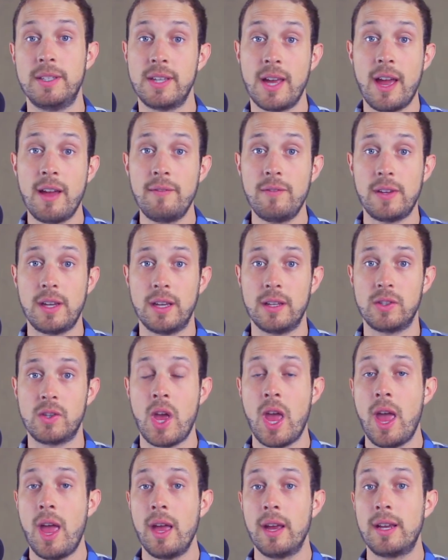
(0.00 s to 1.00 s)
is obvious.
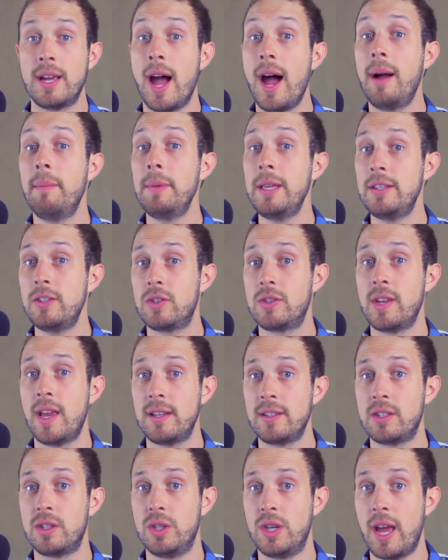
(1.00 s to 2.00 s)
Common
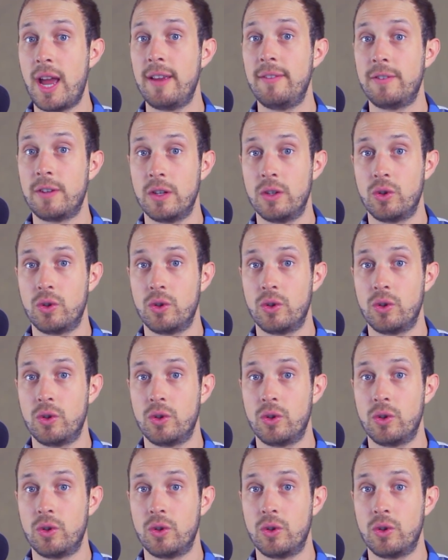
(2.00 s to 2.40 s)
sense knife